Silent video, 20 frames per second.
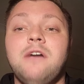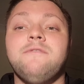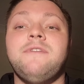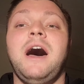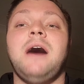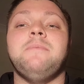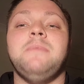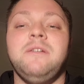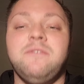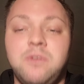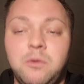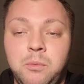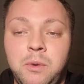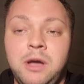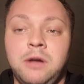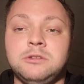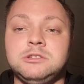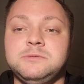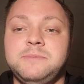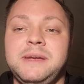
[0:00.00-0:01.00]
That'd mean the
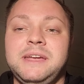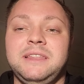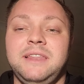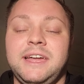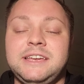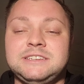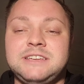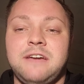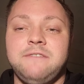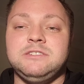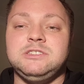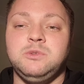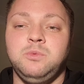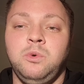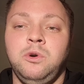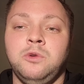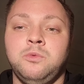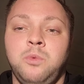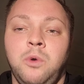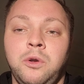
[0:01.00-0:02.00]
world to me. Let's get this
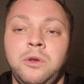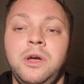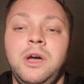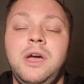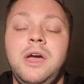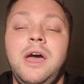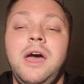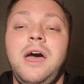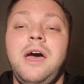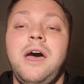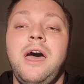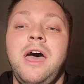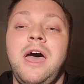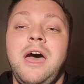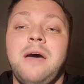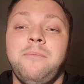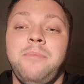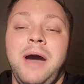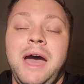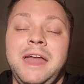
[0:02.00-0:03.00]
award won.
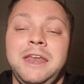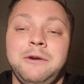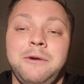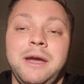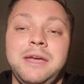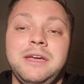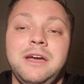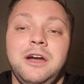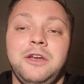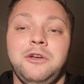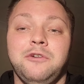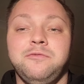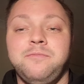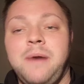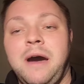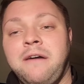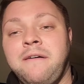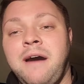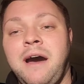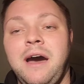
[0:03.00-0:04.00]
But anyway, enough
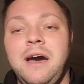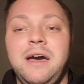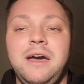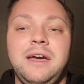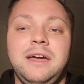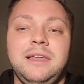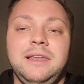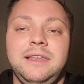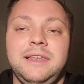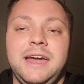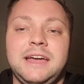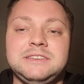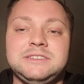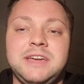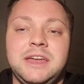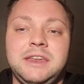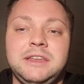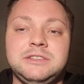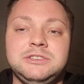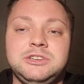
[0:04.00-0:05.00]
about that. Let's
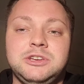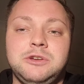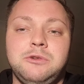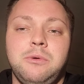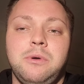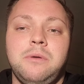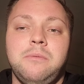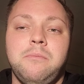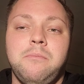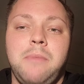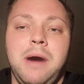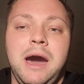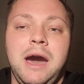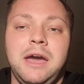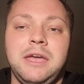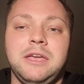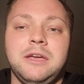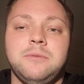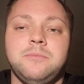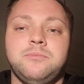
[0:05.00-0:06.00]
get into
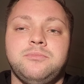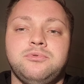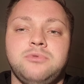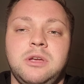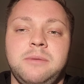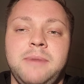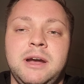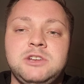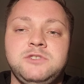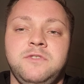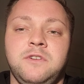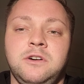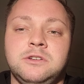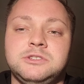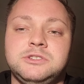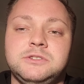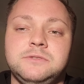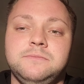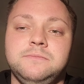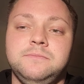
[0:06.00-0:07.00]
my pre-match
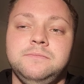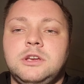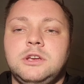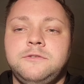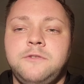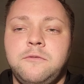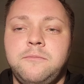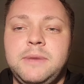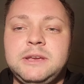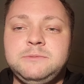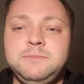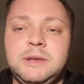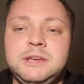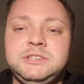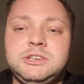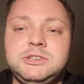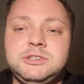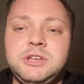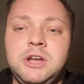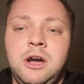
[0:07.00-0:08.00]
thoughts. So I think the best place
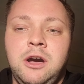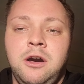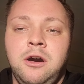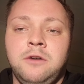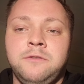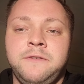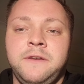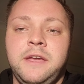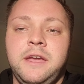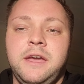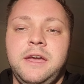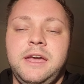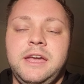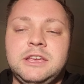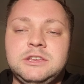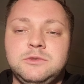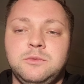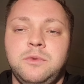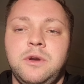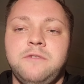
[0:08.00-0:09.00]
to start off here
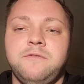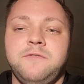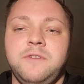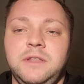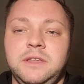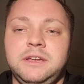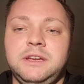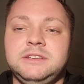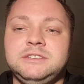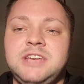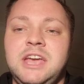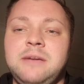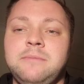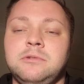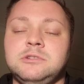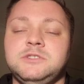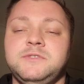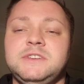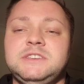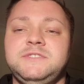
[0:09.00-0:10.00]
is with the league table.
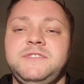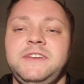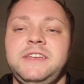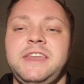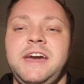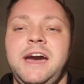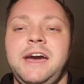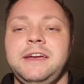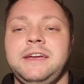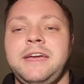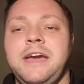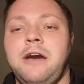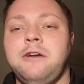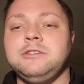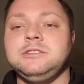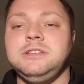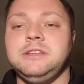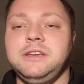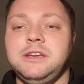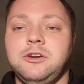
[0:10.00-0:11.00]
So this is the United
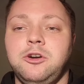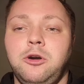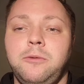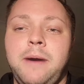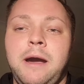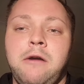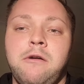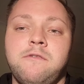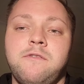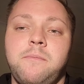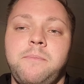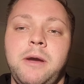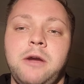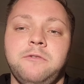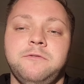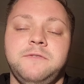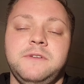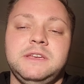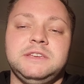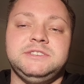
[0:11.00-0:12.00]
Counties League Cup. However,
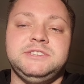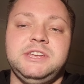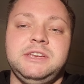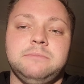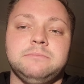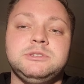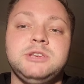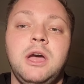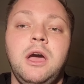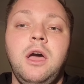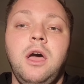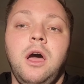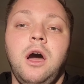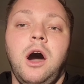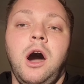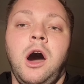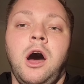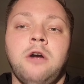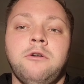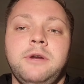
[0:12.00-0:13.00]
both these teams
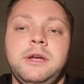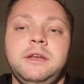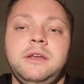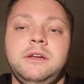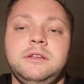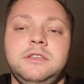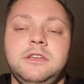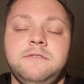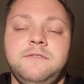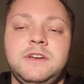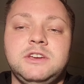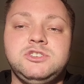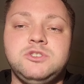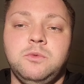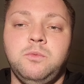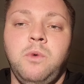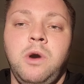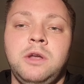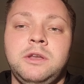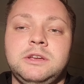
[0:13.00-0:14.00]
are in Division
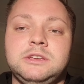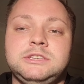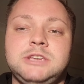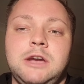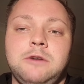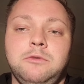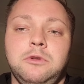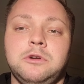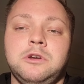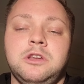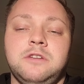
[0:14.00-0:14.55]
1. So looking